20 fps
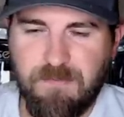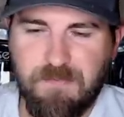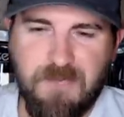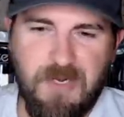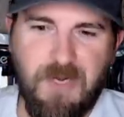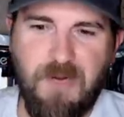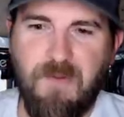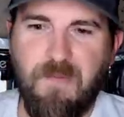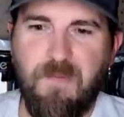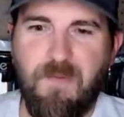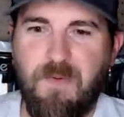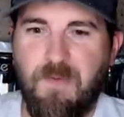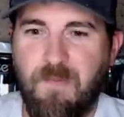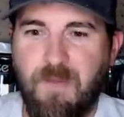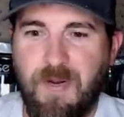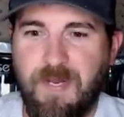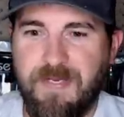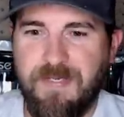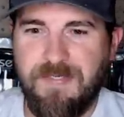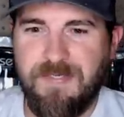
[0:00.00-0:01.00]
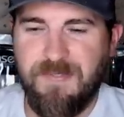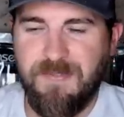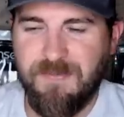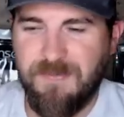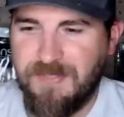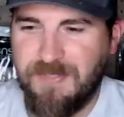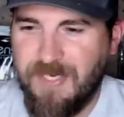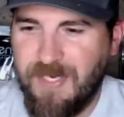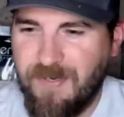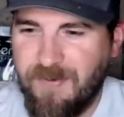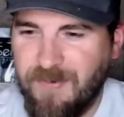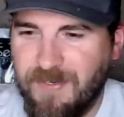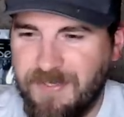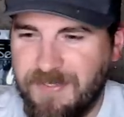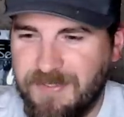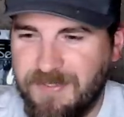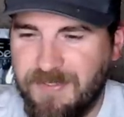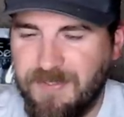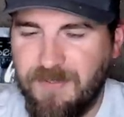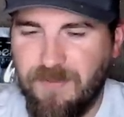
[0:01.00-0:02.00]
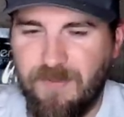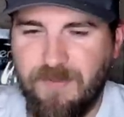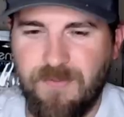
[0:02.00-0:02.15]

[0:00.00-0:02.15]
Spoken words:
I don't want to wait until Saturdays to do.